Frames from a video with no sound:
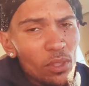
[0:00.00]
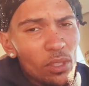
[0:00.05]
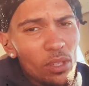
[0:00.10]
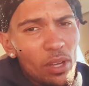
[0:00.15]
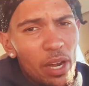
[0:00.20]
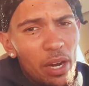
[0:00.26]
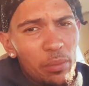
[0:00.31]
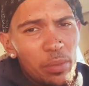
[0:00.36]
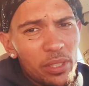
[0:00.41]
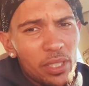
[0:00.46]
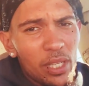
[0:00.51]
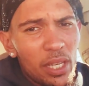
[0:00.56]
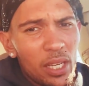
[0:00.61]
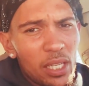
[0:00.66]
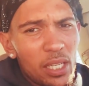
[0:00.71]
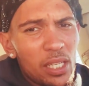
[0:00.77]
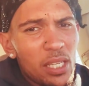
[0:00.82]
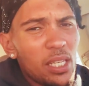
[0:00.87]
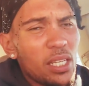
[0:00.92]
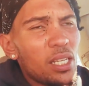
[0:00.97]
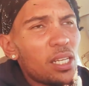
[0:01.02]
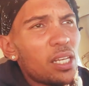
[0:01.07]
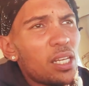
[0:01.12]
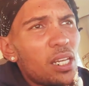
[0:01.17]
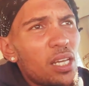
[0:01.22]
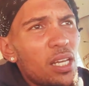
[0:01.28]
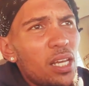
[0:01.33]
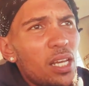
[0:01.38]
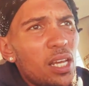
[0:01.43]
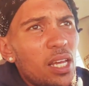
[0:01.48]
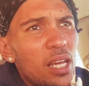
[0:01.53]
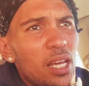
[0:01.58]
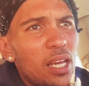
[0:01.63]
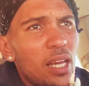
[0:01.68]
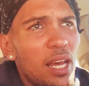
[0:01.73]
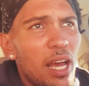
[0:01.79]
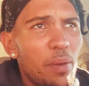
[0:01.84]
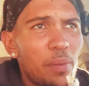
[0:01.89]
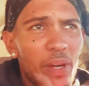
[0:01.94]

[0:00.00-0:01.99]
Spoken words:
Alright, I'm gonna say, I've